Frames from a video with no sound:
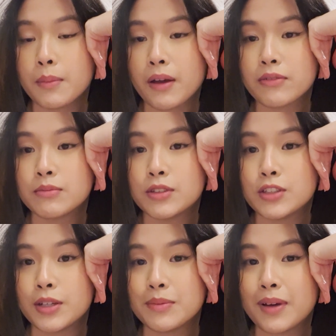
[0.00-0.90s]
back from the
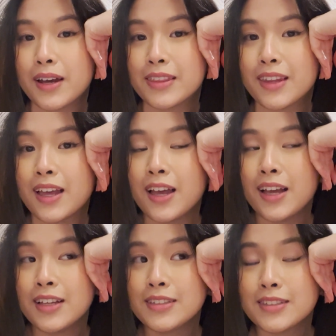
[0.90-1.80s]
gym. I had
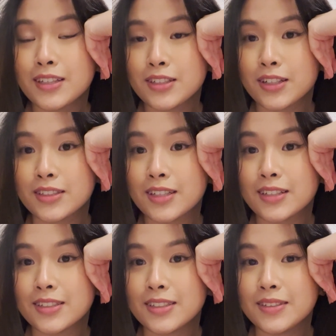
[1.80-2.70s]
such a good
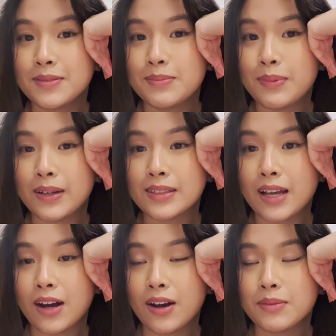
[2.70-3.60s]
session, but
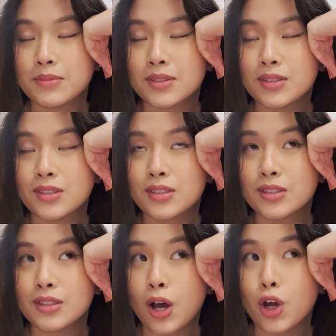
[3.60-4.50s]
now I'm
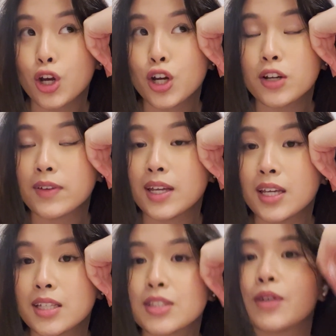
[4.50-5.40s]

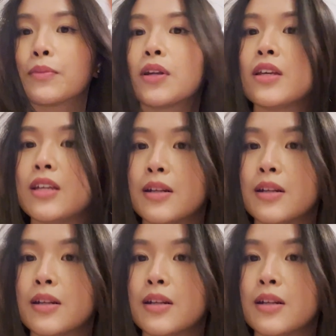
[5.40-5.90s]
starving. So I'm gonna heat